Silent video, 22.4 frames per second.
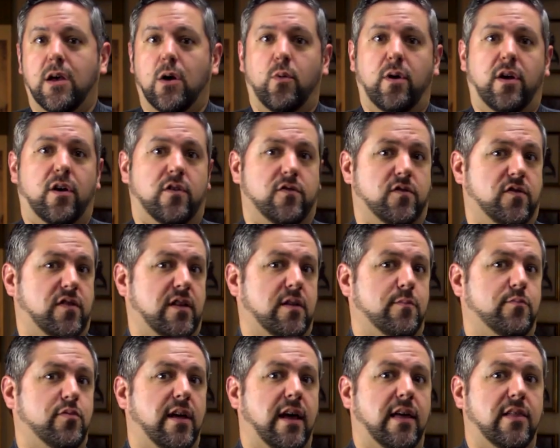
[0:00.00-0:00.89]
We also set a
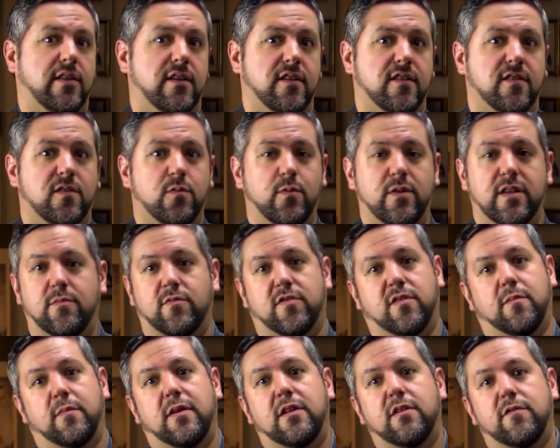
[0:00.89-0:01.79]
playlist, we did
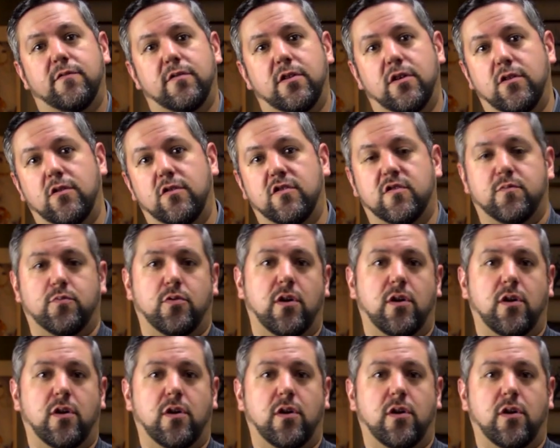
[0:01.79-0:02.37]
some interviews,